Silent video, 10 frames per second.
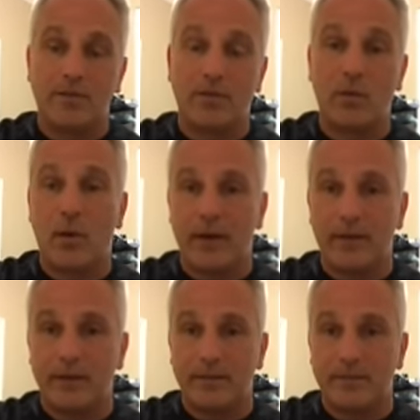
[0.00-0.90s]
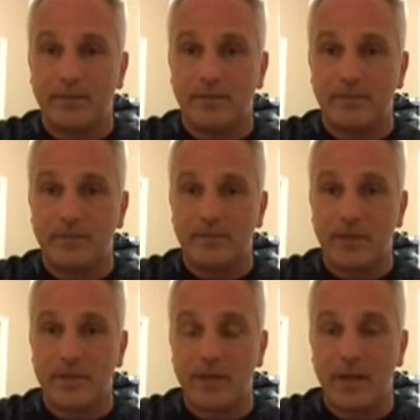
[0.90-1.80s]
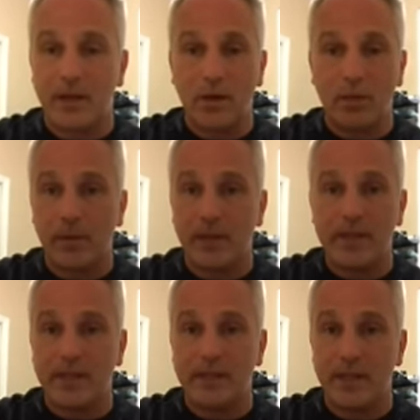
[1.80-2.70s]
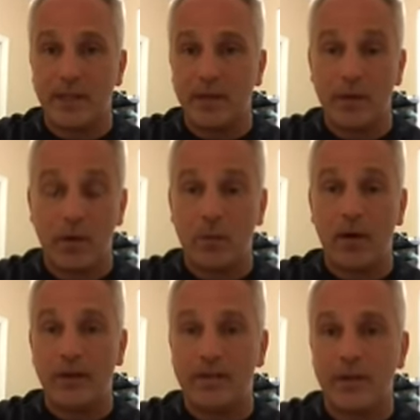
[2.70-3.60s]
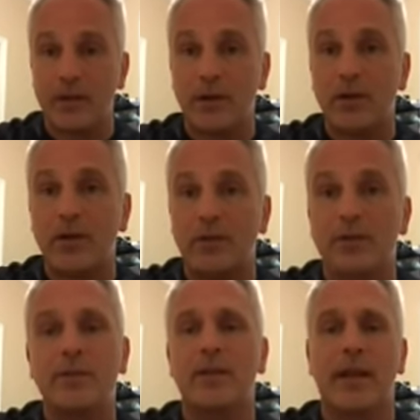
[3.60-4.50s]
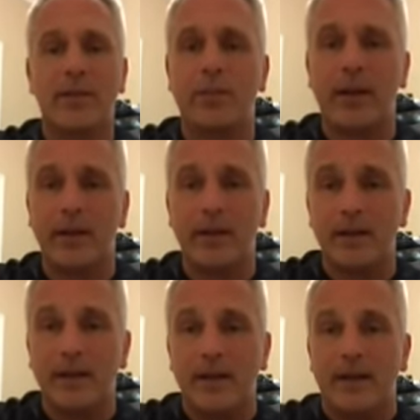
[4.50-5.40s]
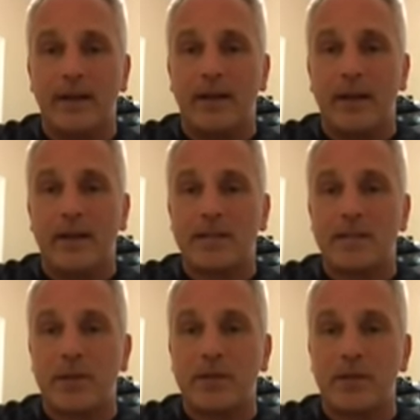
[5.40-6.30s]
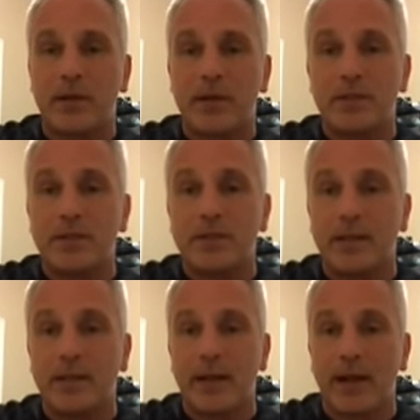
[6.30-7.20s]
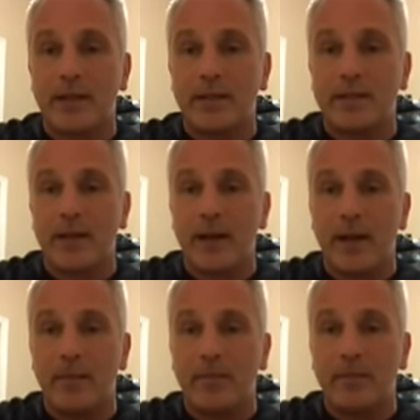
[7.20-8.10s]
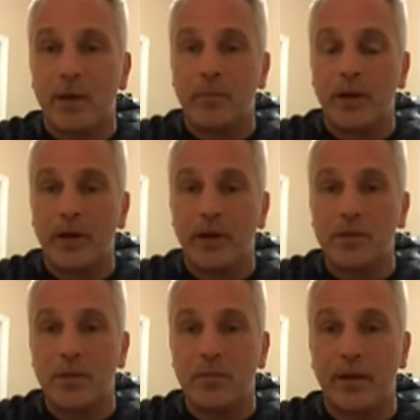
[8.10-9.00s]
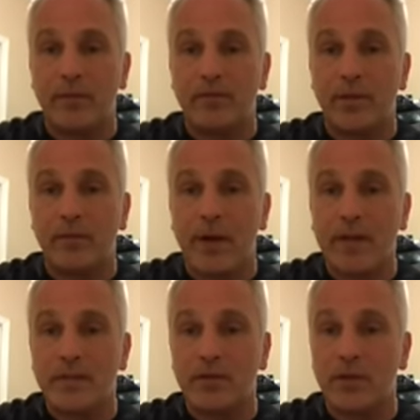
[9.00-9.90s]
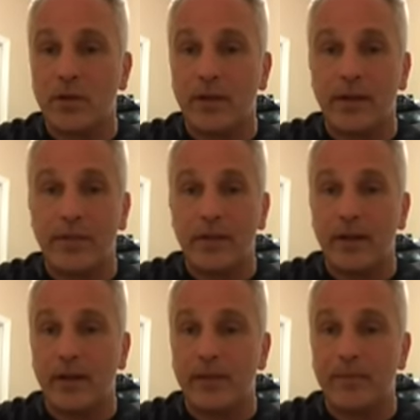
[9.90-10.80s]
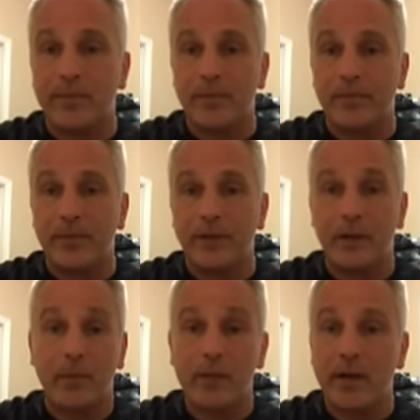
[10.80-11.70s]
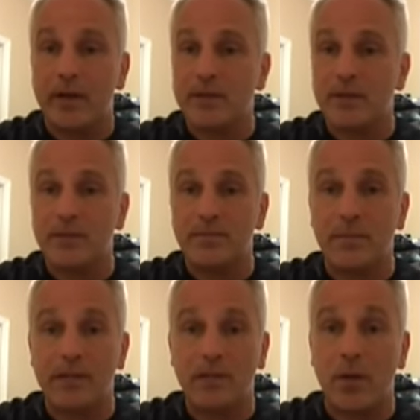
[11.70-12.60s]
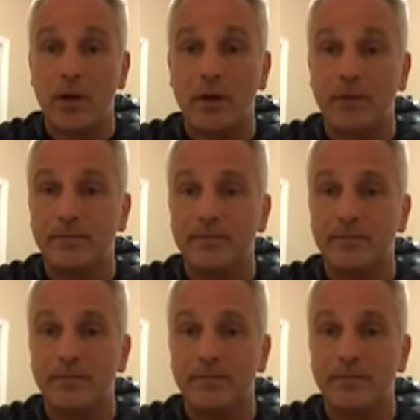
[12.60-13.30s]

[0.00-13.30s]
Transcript: for what? To see it go to places that you don't want to see it go to. Just everybody has special interests that they'd like to see our money go to, but for the vast majority of it, our money is being squandered